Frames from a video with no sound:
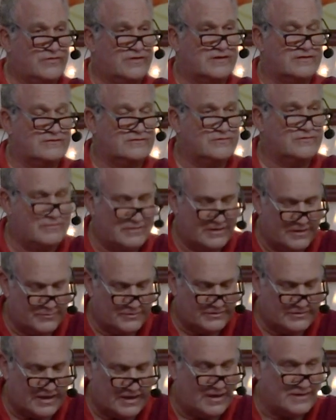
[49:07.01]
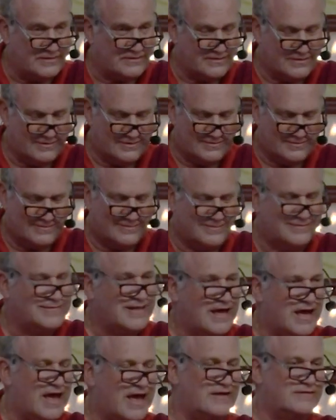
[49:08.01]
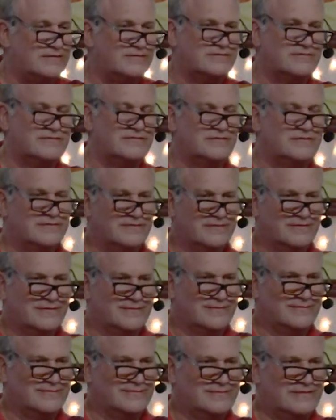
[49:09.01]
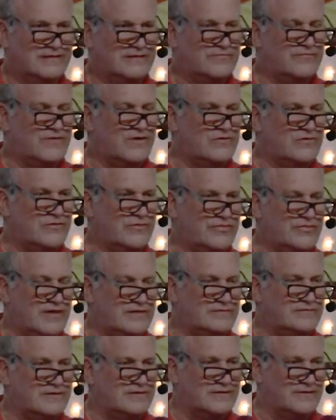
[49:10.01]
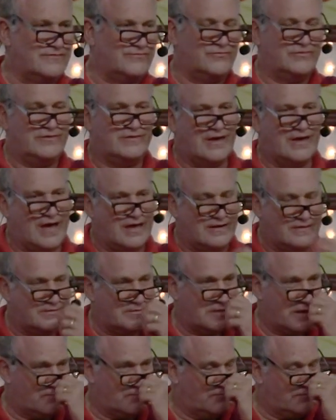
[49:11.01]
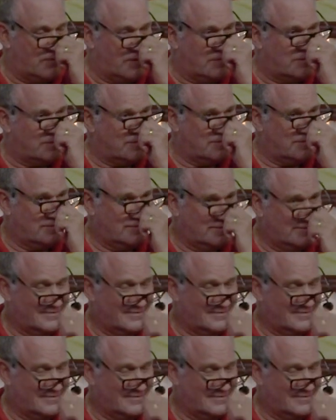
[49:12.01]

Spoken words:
we can imitate that. It's very authentic if we can. It's not fake.